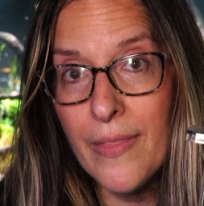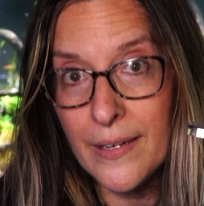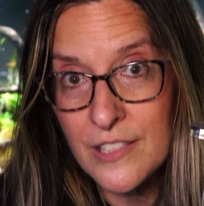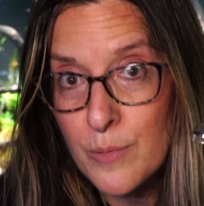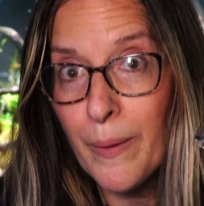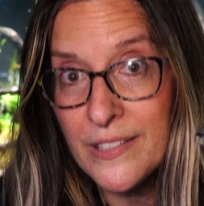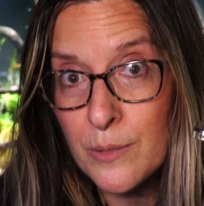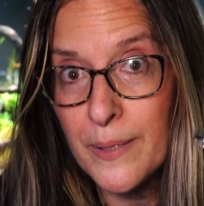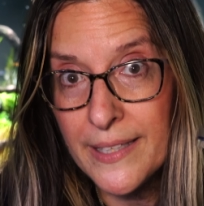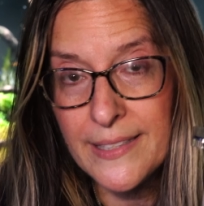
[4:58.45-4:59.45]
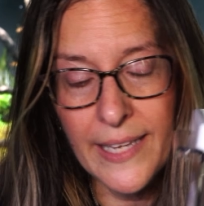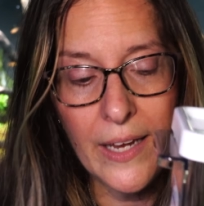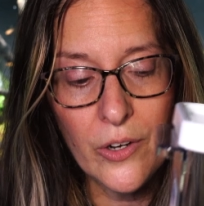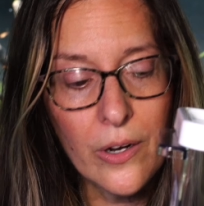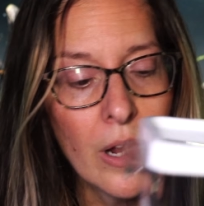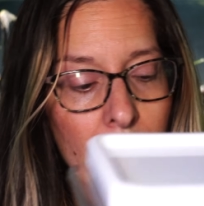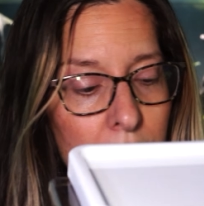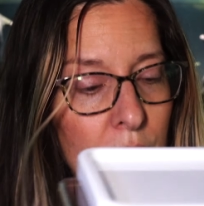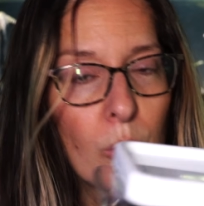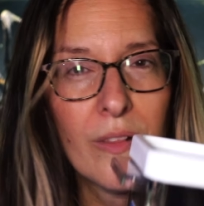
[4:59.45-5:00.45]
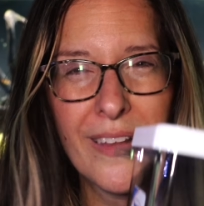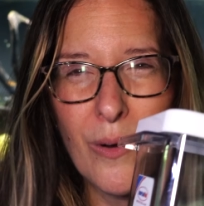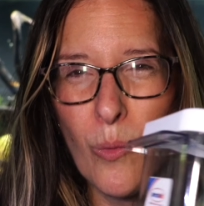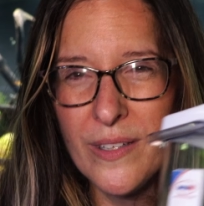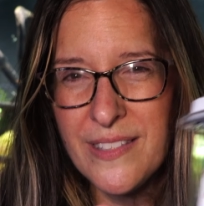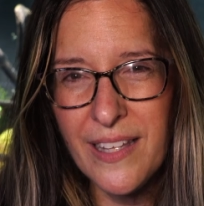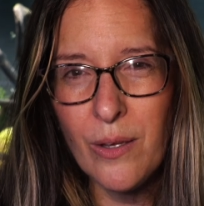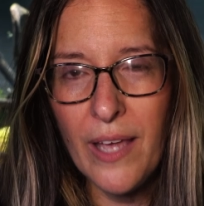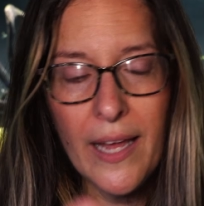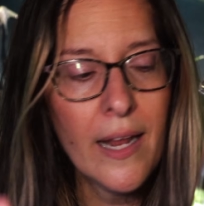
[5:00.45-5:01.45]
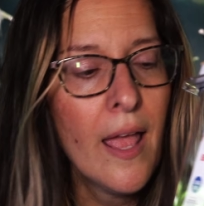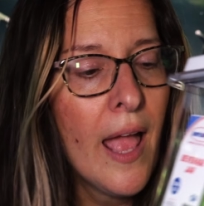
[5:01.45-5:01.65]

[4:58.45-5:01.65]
than a specimen container. you know, the little ones that you get,